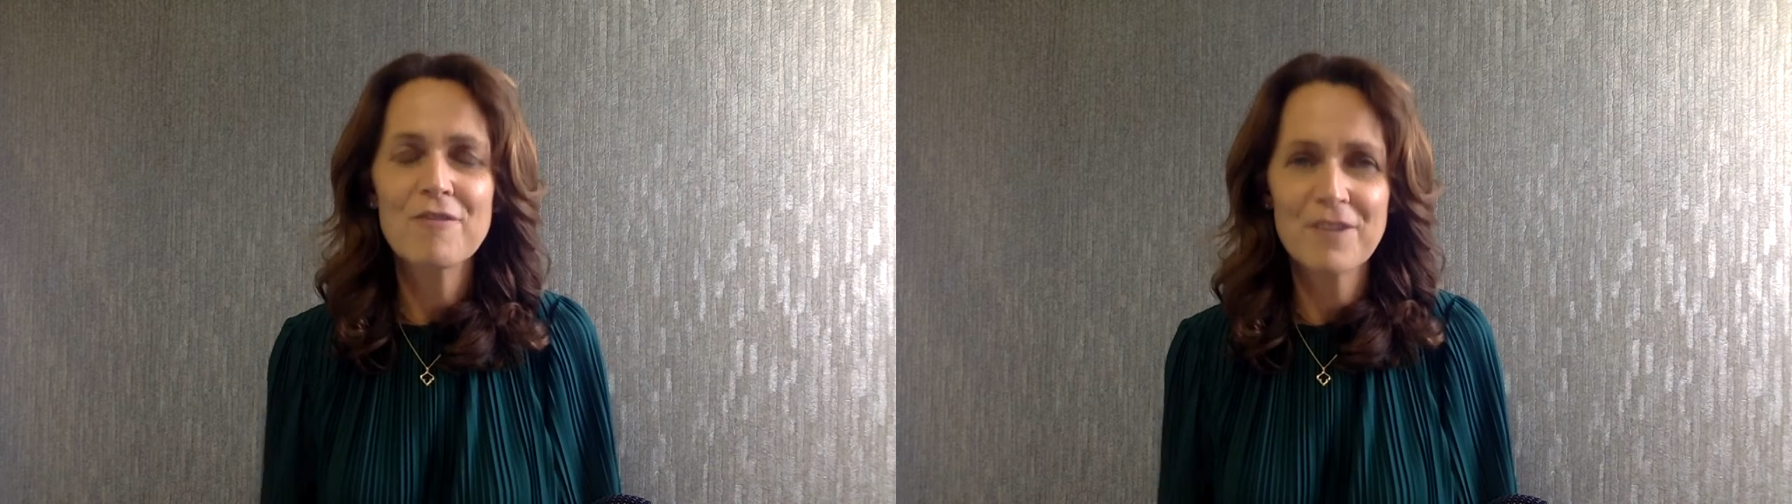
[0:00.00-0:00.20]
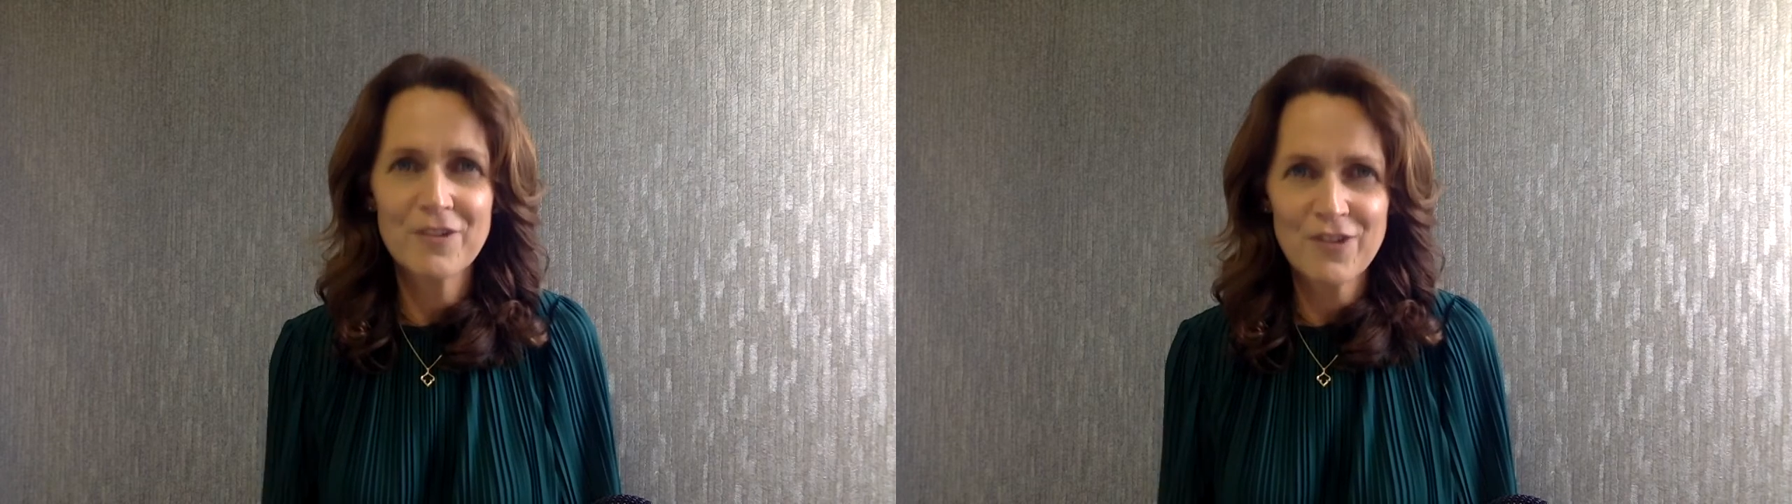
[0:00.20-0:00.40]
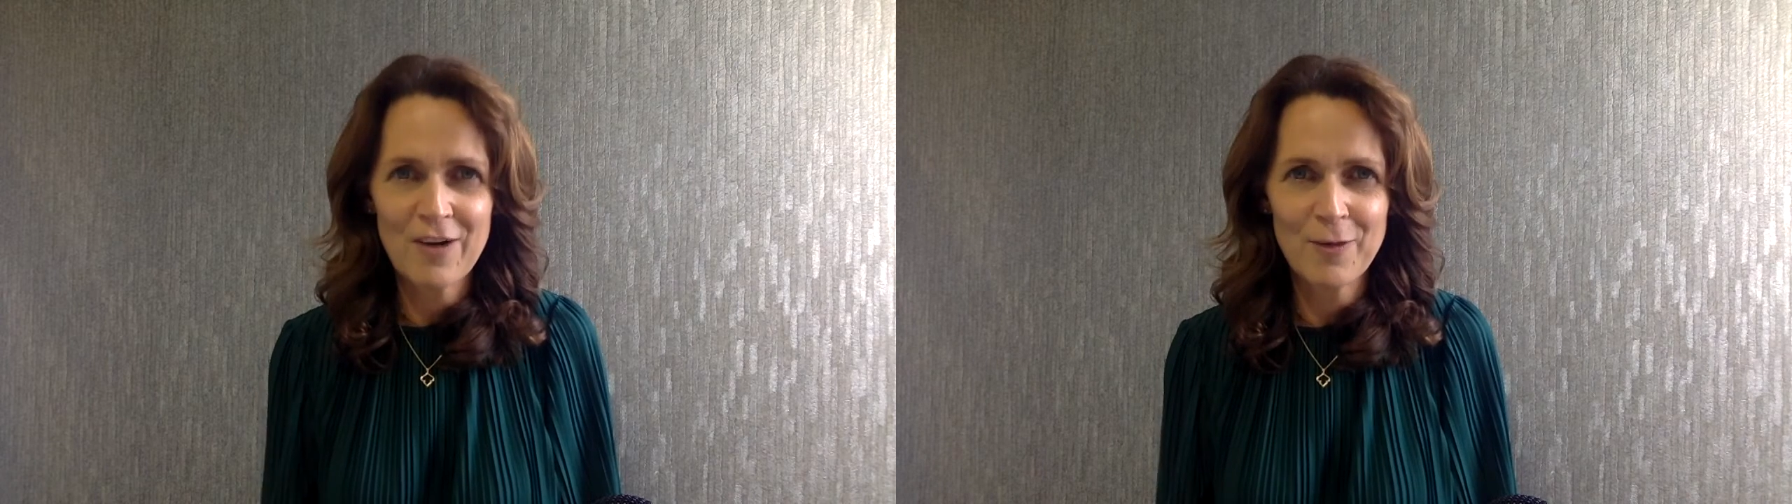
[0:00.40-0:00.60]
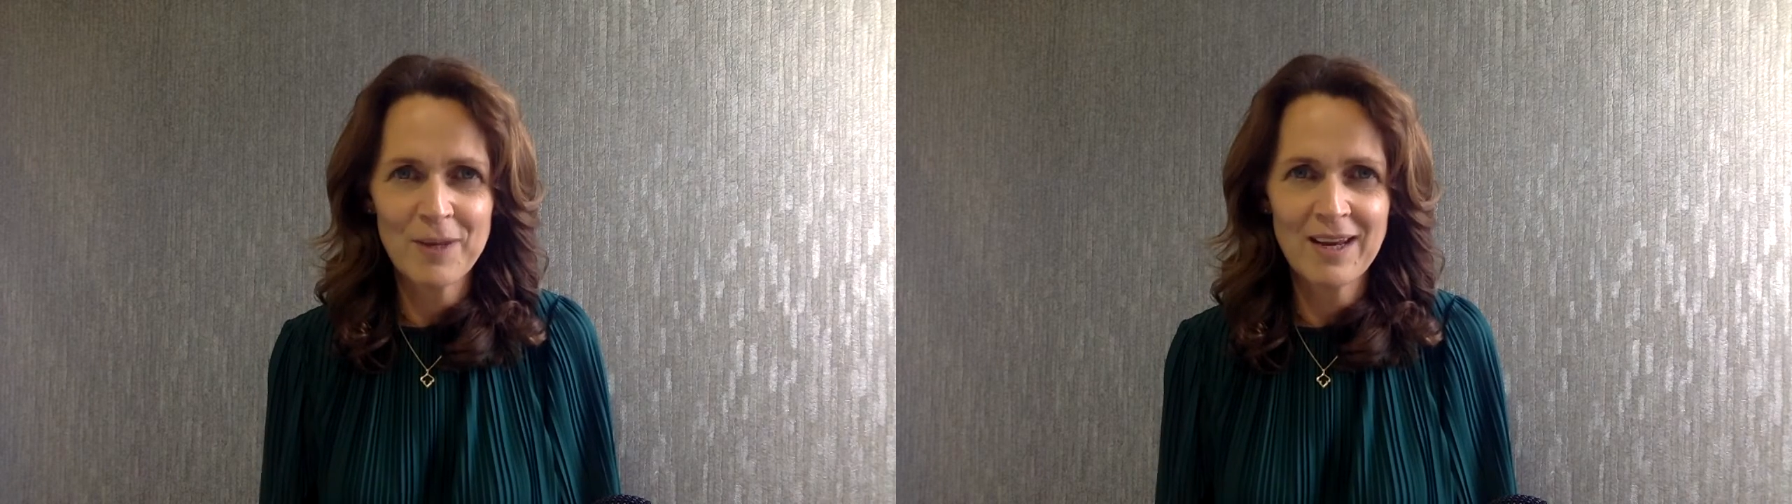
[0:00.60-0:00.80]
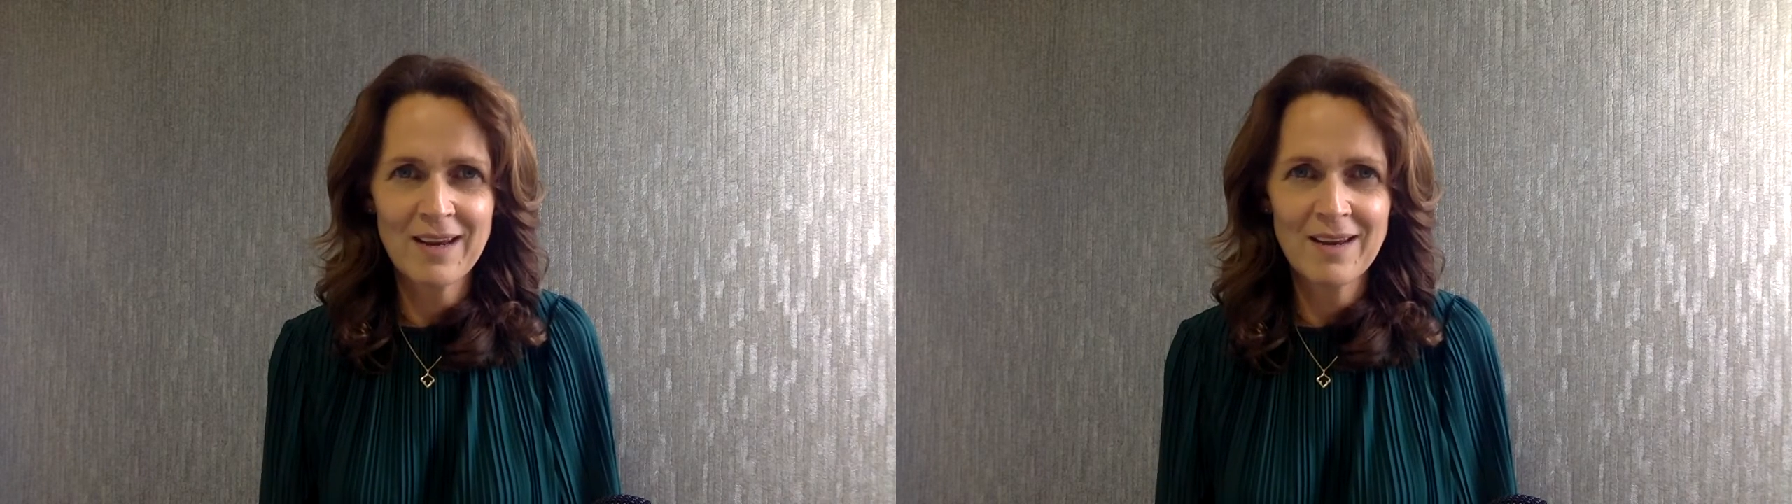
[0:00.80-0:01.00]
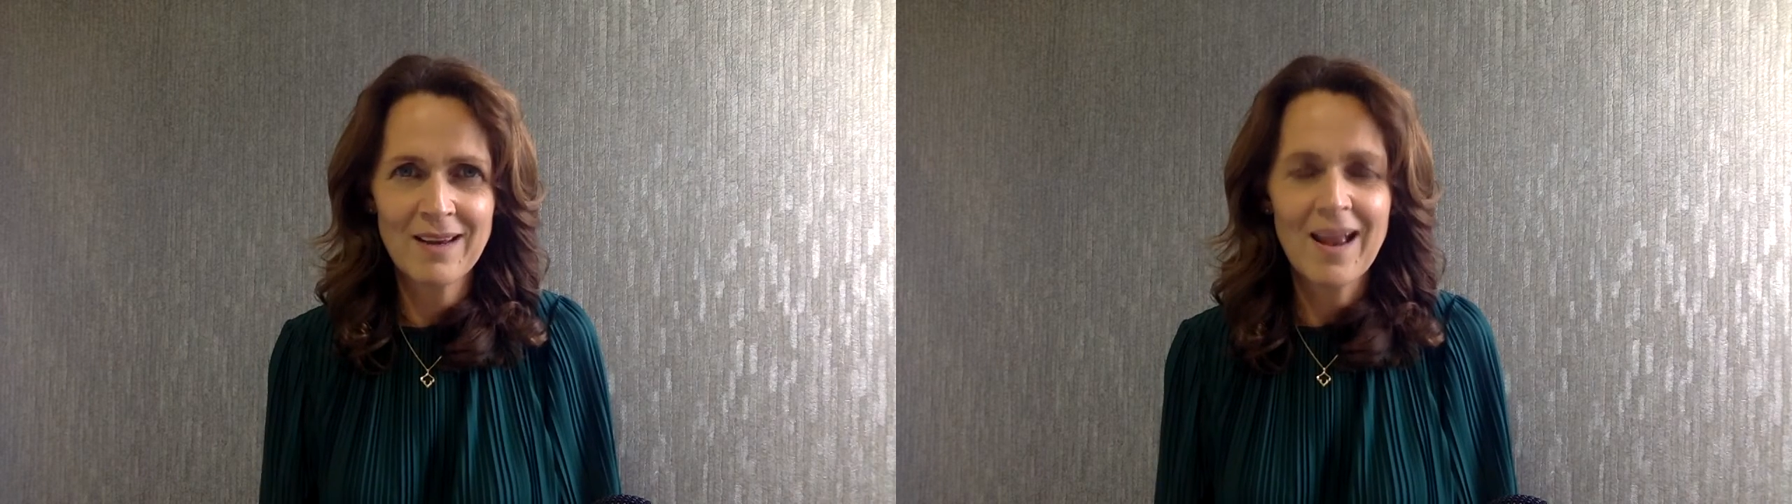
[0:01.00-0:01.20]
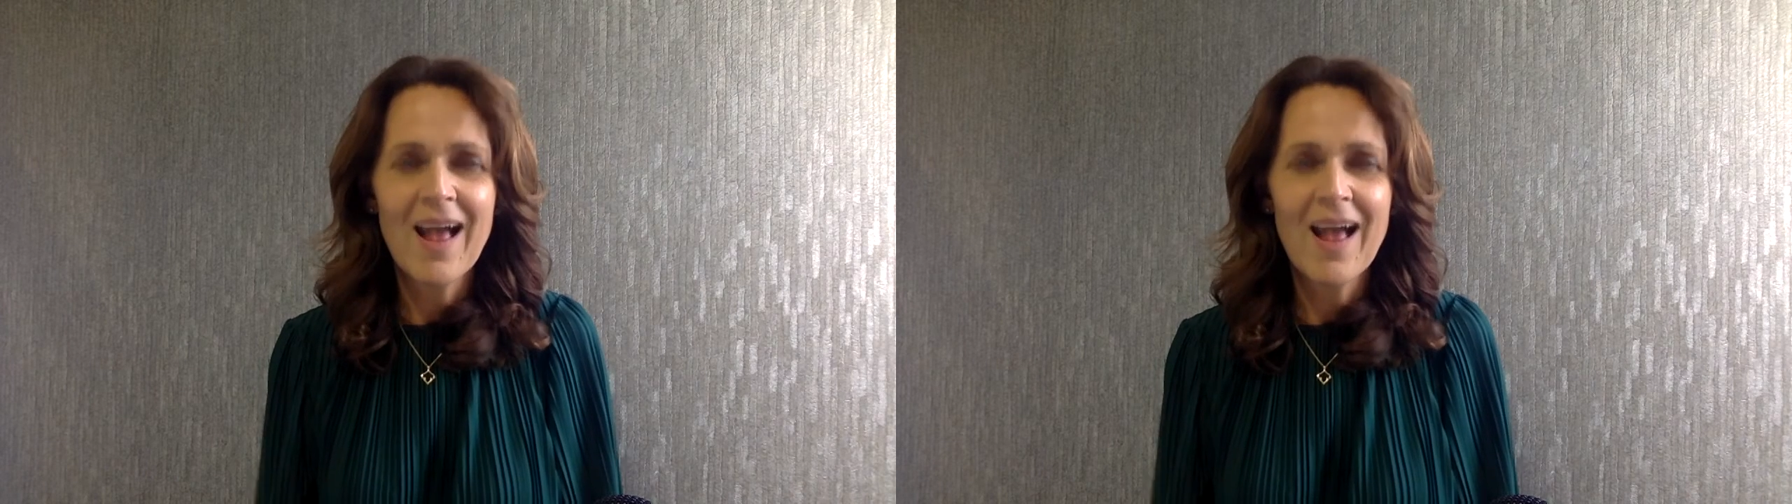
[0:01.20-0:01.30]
for the ceremony.